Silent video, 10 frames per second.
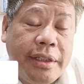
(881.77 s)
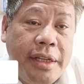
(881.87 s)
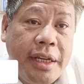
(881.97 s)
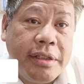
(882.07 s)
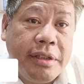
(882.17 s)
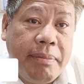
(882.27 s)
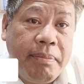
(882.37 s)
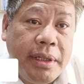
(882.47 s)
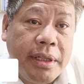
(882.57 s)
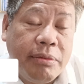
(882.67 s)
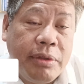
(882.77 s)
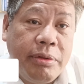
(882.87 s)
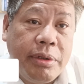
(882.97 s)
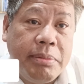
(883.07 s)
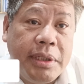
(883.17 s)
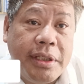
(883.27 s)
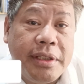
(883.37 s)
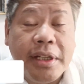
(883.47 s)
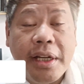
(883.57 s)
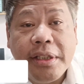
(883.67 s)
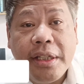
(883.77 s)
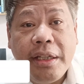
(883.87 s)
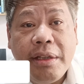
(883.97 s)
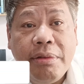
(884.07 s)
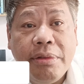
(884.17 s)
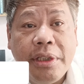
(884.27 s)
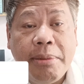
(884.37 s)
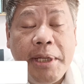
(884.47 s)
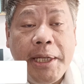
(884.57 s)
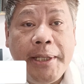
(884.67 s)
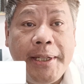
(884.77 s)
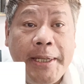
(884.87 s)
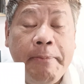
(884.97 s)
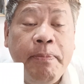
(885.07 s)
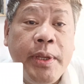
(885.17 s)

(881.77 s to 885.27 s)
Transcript: the next topic that we will be discussing will be the